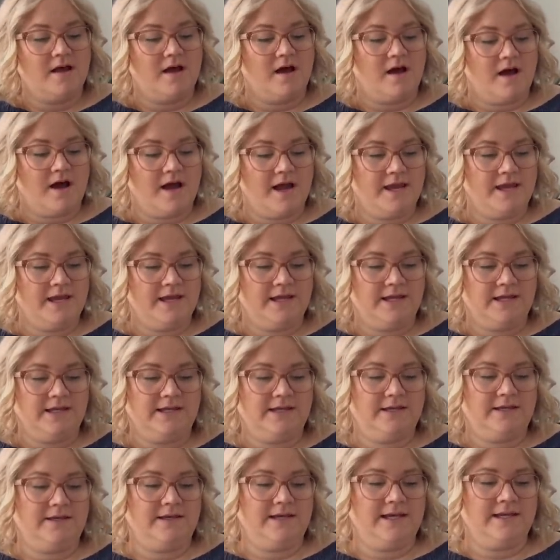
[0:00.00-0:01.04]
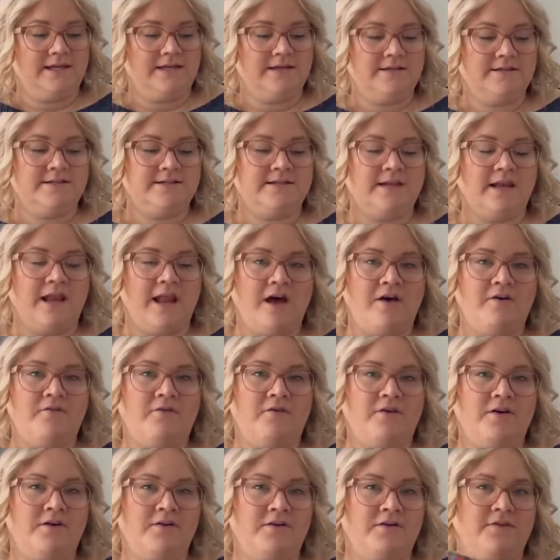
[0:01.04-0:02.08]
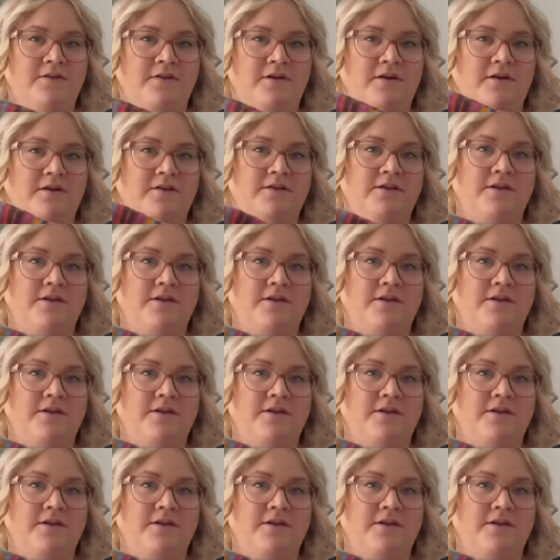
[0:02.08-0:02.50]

I didn't love the,